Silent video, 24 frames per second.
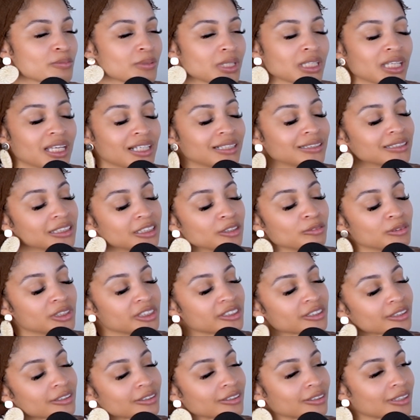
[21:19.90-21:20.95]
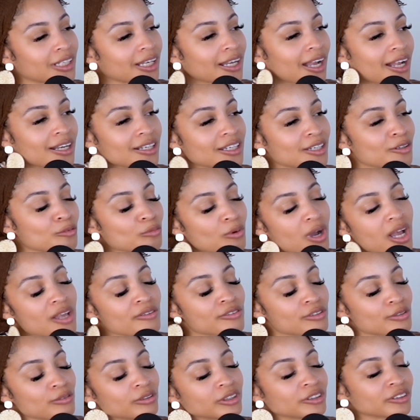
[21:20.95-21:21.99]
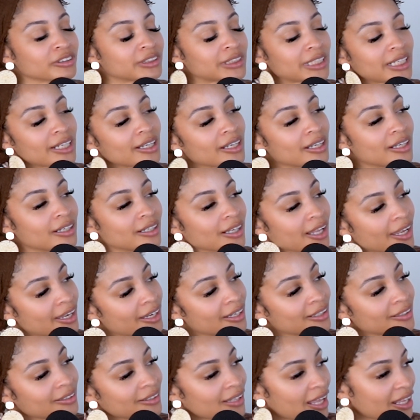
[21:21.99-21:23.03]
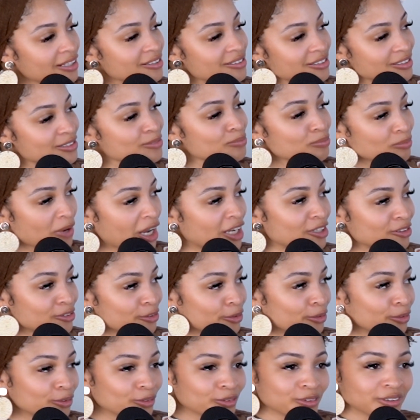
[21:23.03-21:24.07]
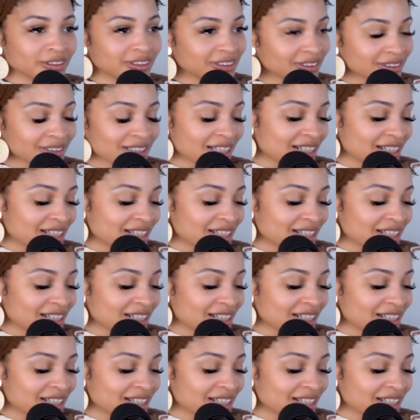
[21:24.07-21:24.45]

be like dealing with each other. Like, I need wives who understand, like, that's my circle.